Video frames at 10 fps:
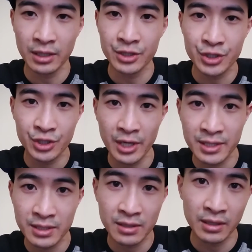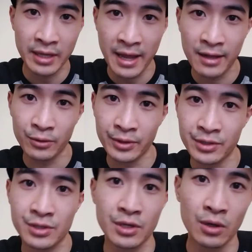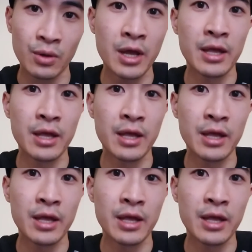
adjust the calories so